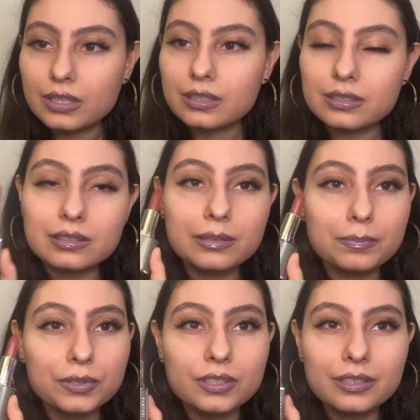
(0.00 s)
it's a
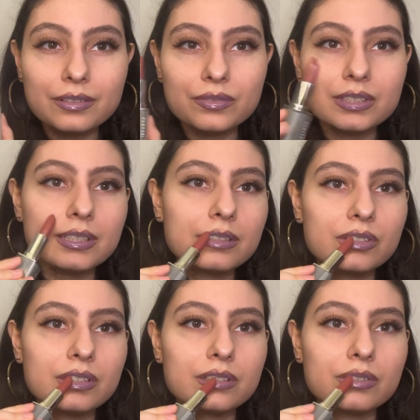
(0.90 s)
pretty everyday
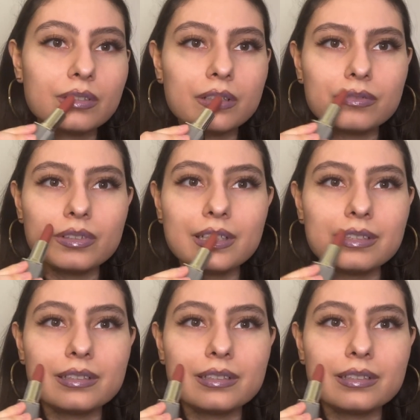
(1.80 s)
shade. So I feel like